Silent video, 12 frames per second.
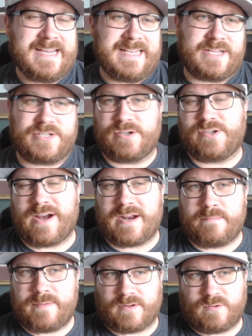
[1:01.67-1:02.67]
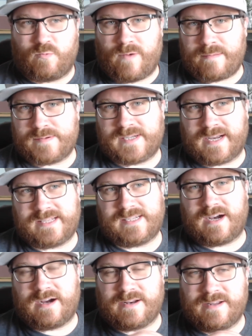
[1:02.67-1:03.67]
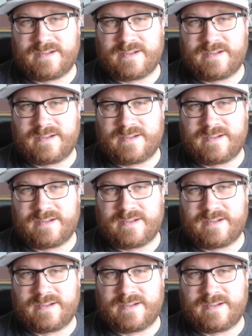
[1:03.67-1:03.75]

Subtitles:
that shows you how to build websites on